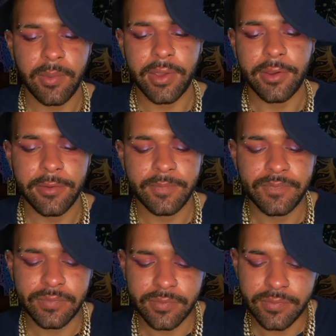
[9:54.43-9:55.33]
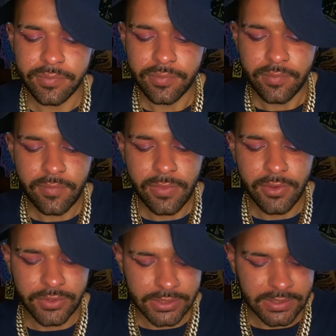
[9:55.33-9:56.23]
where
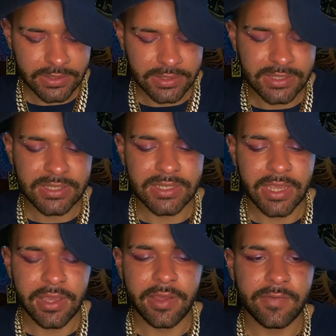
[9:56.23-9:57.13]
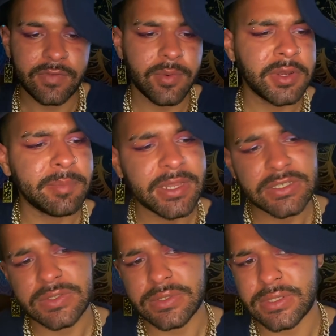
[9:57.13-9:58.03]
you're just in this state of Queen of
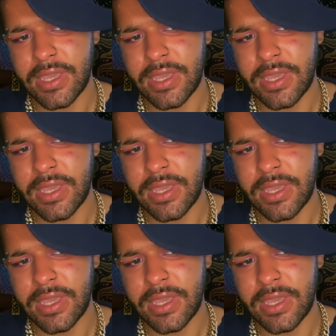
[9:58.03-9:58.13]
Pentacles.